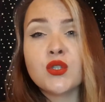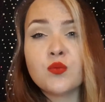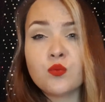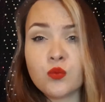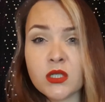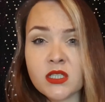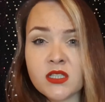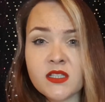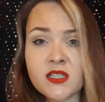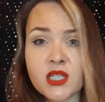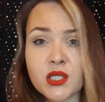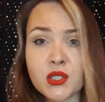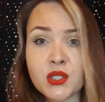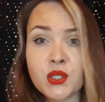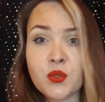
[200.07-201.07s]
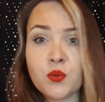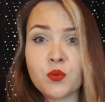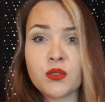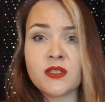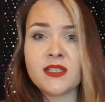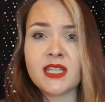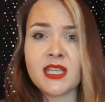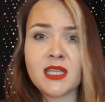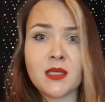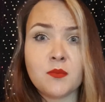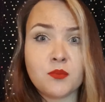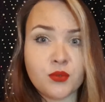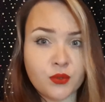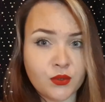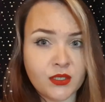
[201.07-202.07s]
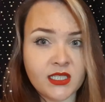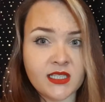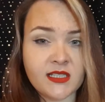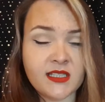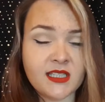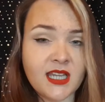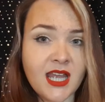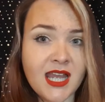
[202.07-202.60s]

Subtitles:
One son was a priest,